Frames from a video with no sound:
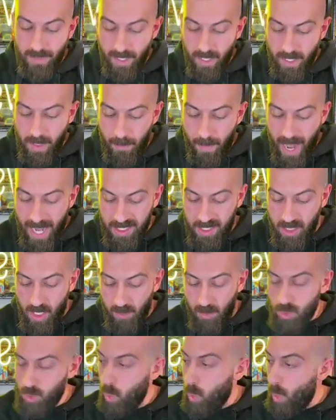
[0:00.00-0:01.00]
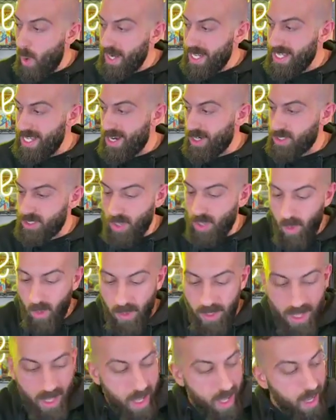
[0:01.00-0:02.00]
The box is over 20 years
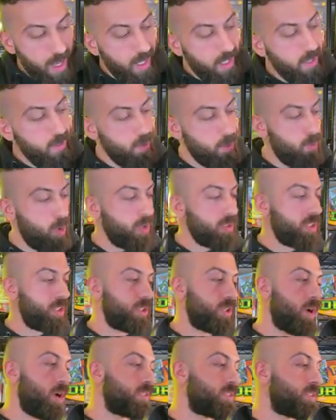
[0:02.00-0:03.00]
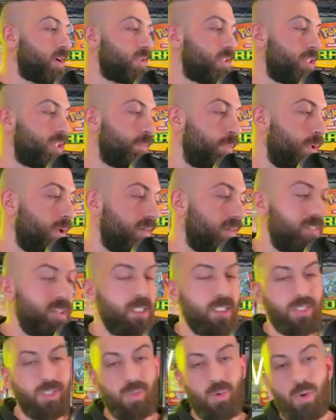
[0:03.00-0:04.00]
old. You can pull out the Charizard, you can pull out
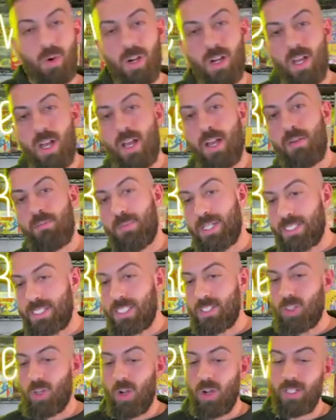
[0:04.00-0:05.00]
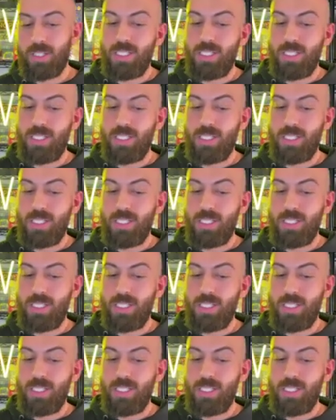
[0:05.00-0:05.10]
Venusaur, Misty's Golduck.